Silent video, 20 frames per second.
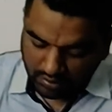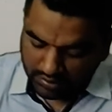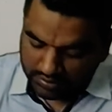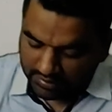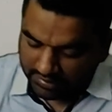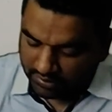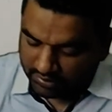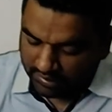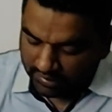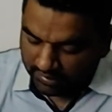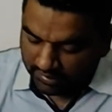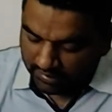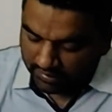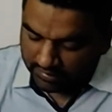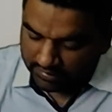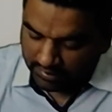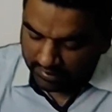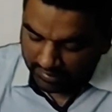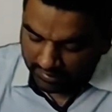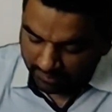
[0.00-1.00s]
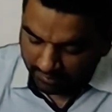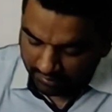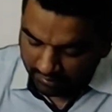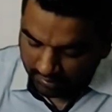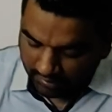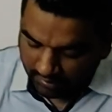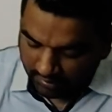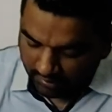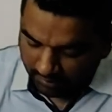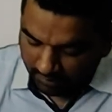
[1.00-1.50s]
This cytoskeleton is three types.
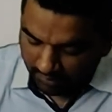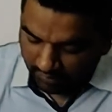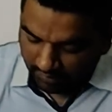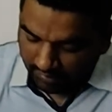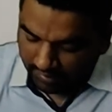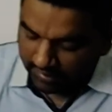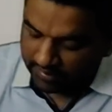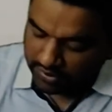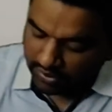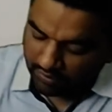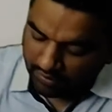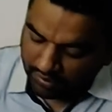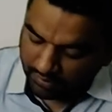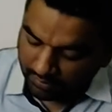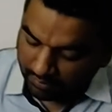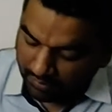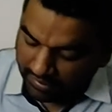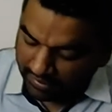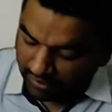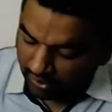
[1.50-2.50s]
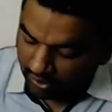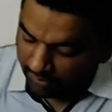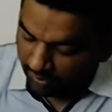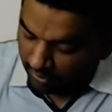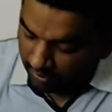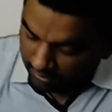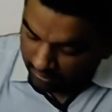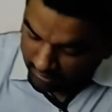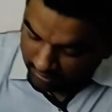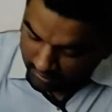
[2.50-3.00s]
Number one is your
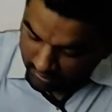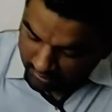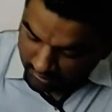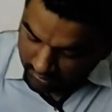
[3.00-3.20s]
microtubule.